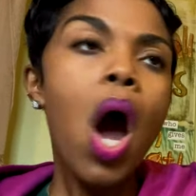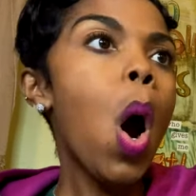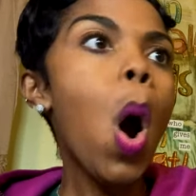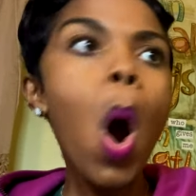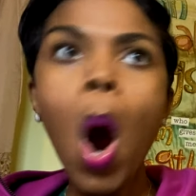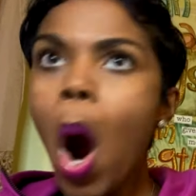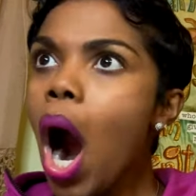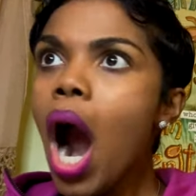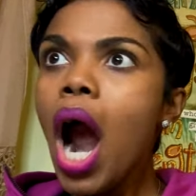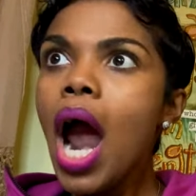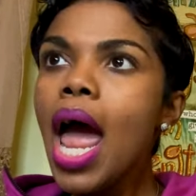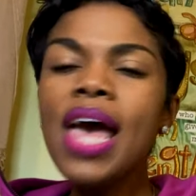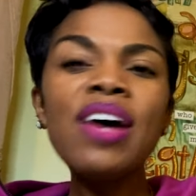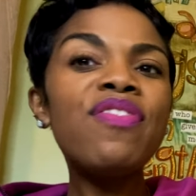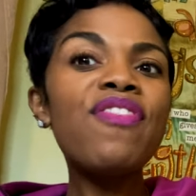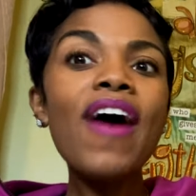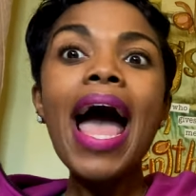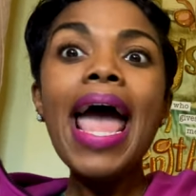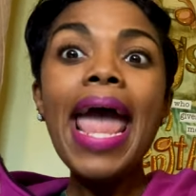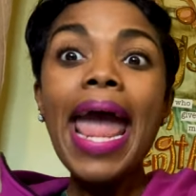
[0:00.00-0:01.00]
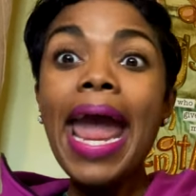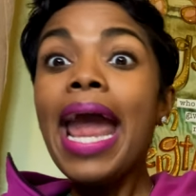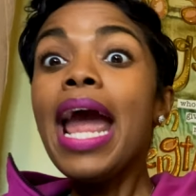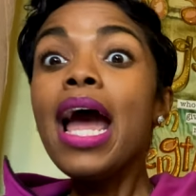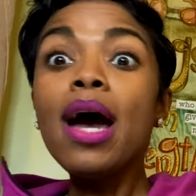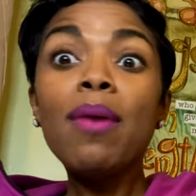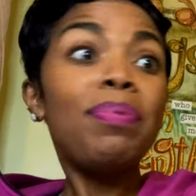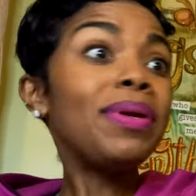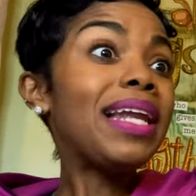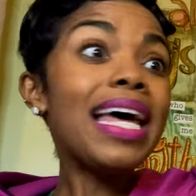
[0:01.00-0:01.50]
Or if
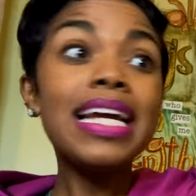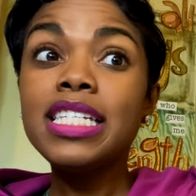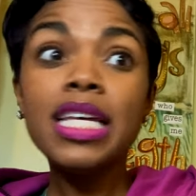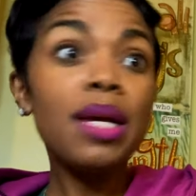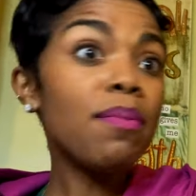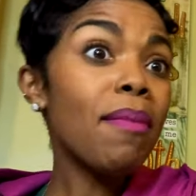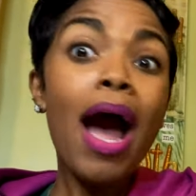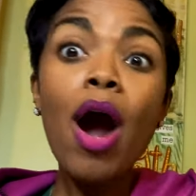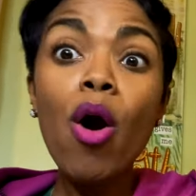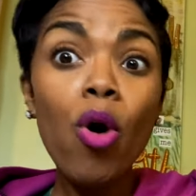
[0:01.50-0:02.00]
I am placing my